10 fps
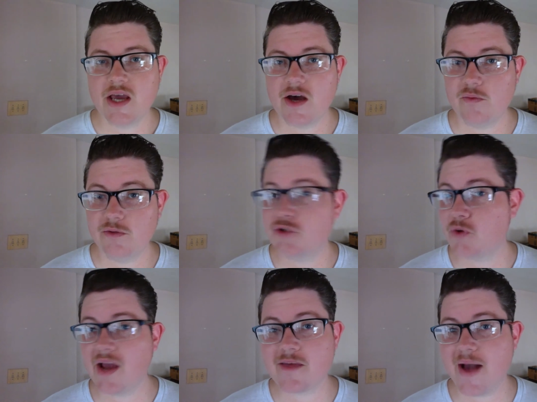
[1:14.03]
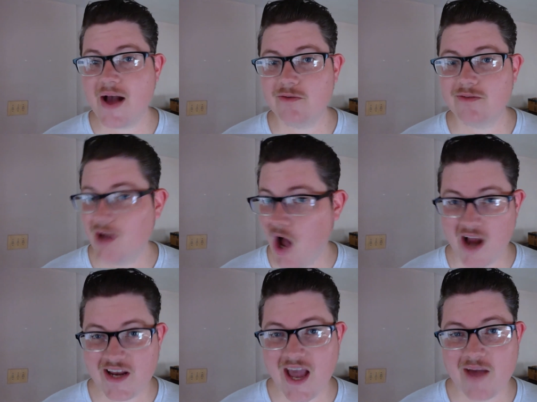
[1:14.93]
Uh, we'll try them out
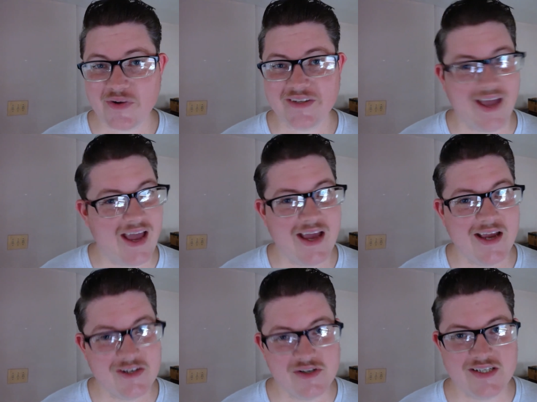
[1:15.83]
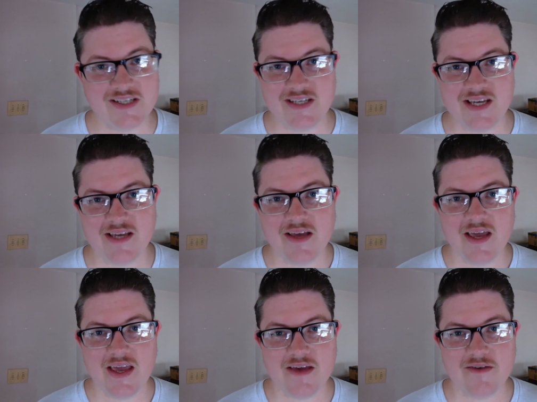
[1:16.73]
on camera and you'll get to see
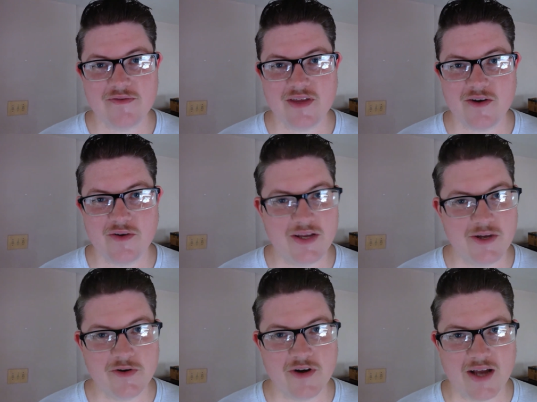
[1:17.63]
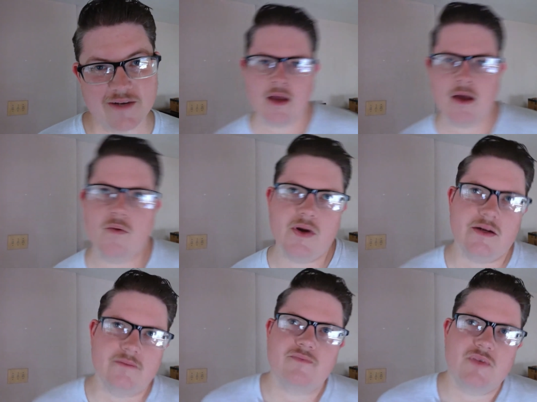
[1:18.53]
if they're any good or not.
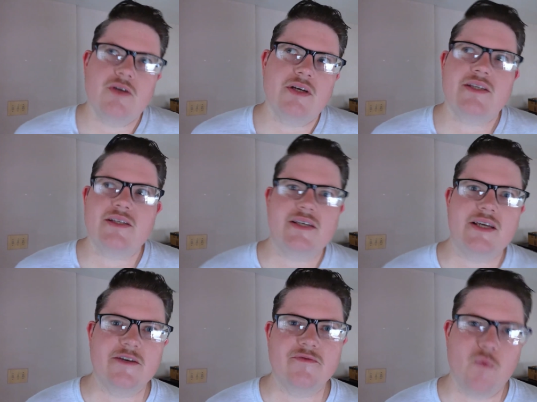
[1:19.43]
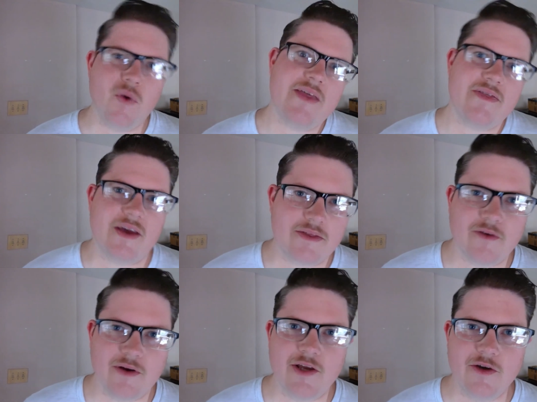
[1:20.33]
Well, you'll get to see if we think
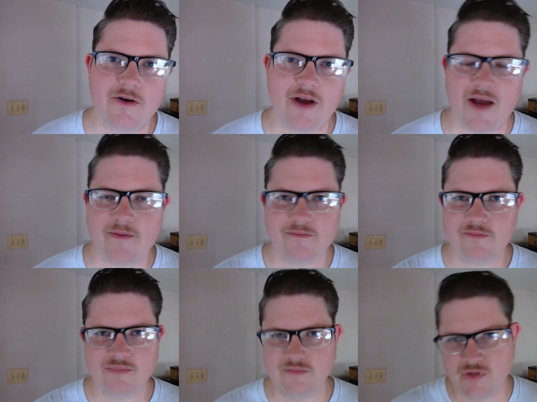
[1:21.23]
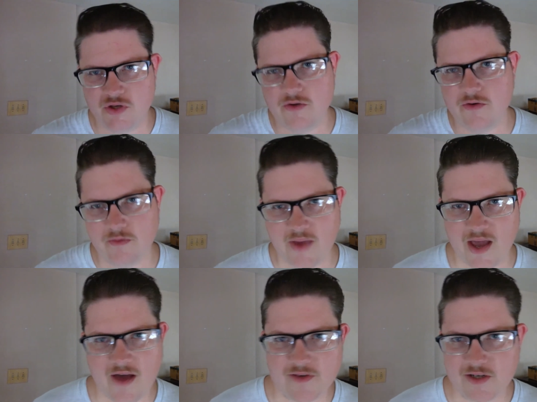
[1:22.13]
they're any good or not you may
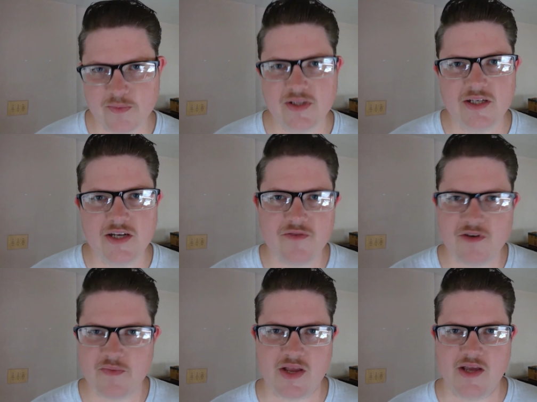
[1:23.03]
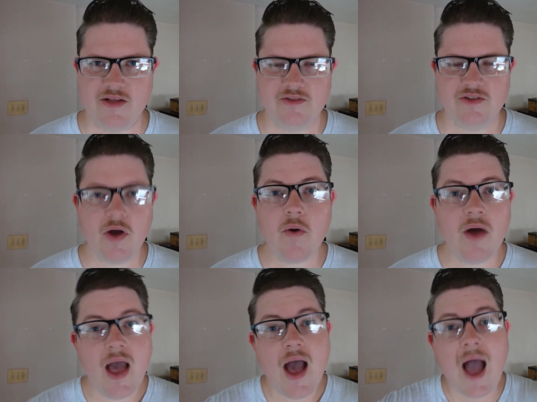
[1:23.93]
have a completely different opinion. So
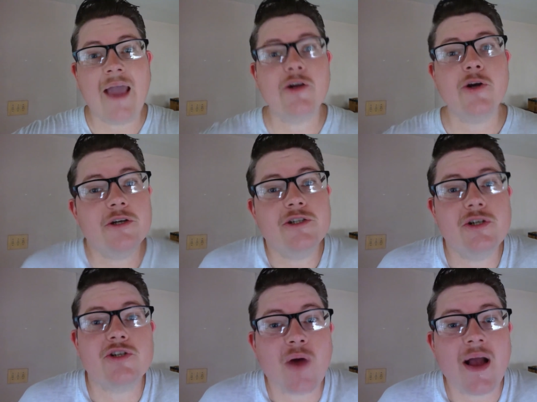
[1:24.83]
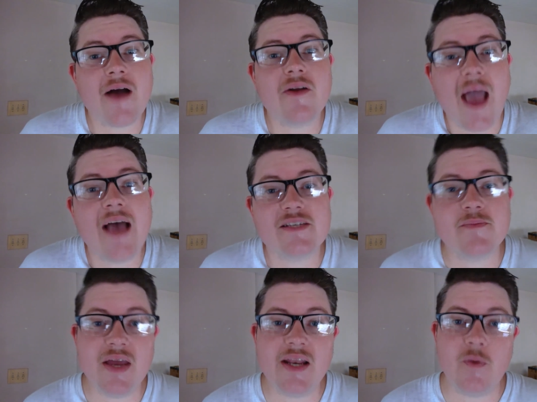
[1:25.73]
I encourage you to try out as
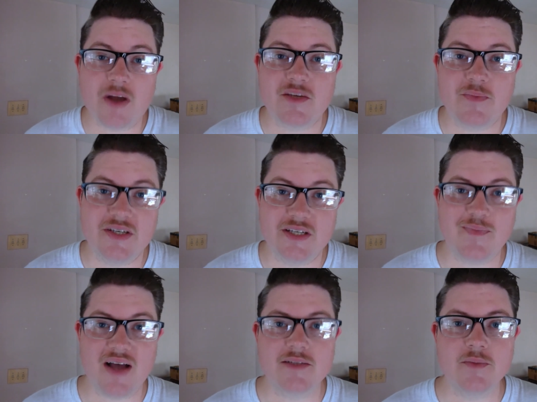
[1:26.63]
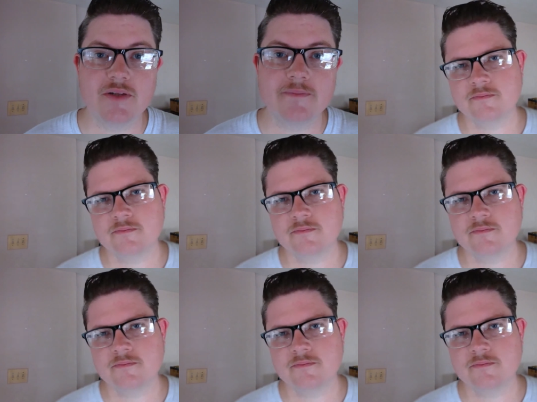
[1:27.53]
many recipes as possible.